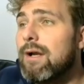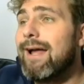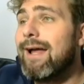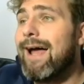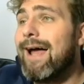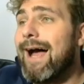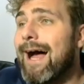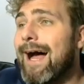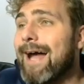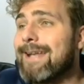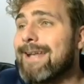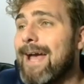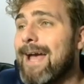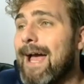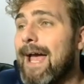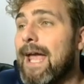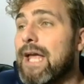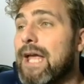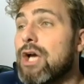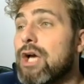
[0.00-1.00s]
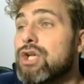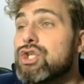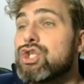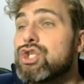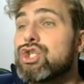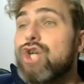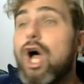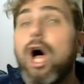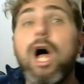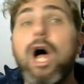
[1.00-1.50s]
had a
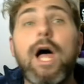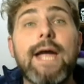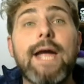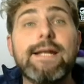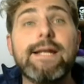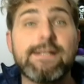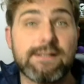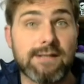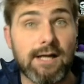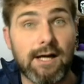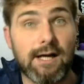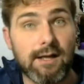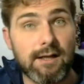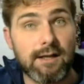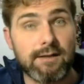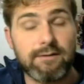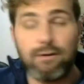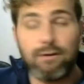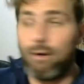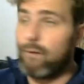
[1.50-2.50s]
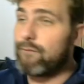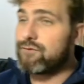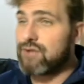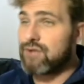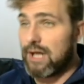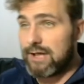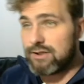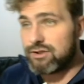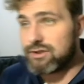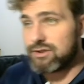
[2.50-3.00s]
shite ton of
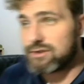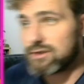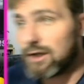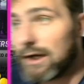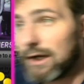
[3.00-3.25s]
changes,